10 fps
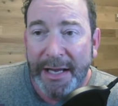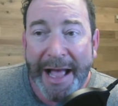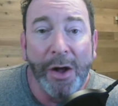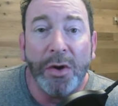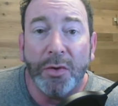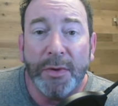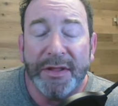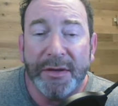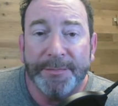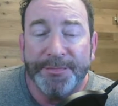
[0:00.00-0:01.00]

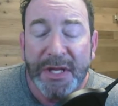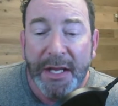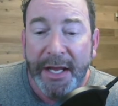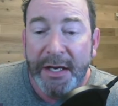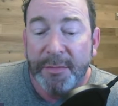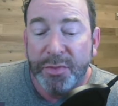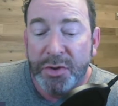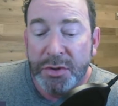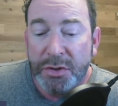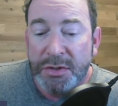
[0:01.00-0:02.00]
algorithm, and it
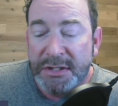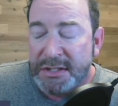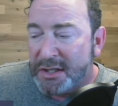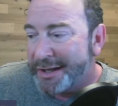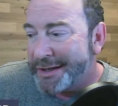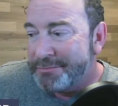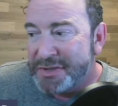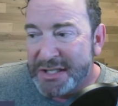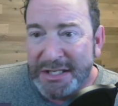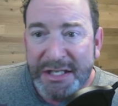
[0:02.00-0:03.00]
produces like a
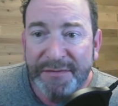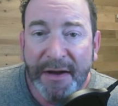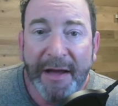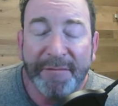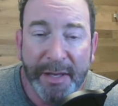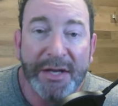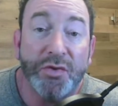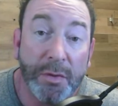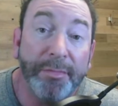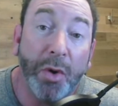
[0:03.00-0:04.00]
65-page
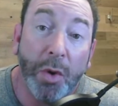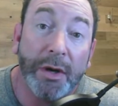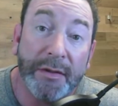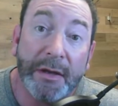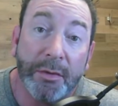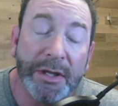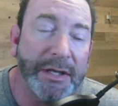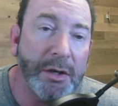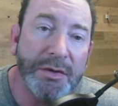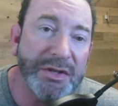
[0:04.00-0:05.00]
report that really
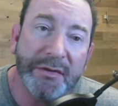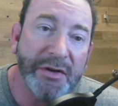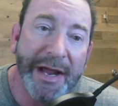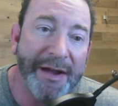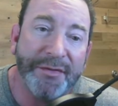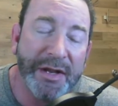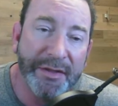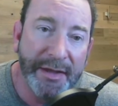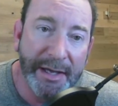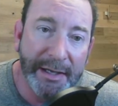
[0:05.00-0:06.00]
goes over
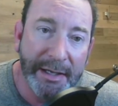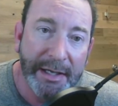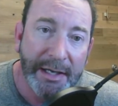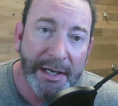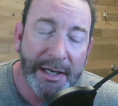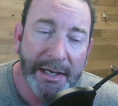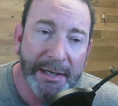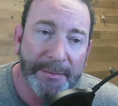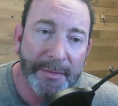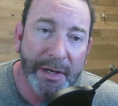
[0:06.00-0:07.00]
everything,
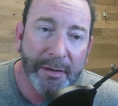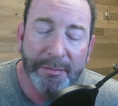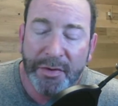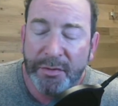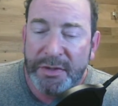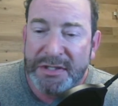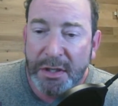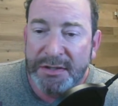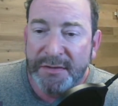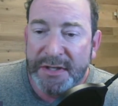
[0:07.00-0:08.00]
of the
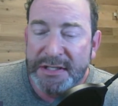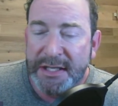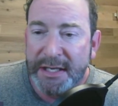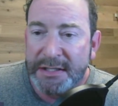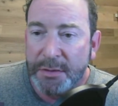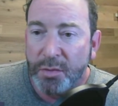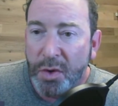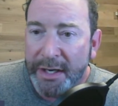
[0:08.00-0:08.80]
results of these things and what